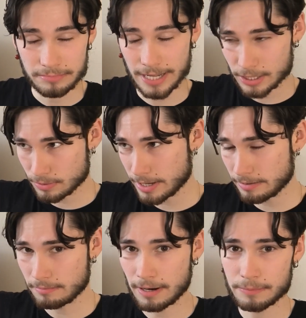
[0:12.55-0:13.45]
That's
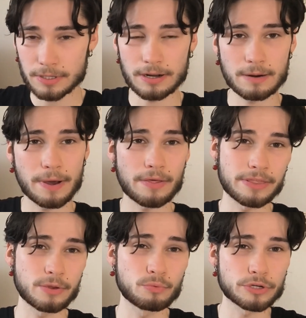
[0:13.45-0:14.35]
right, I'm talking about
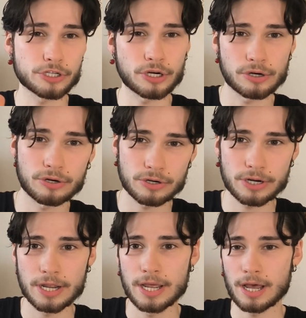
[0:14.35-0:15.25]
the
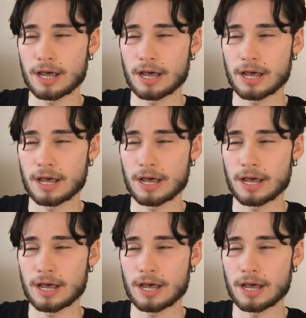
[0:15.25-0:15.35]
return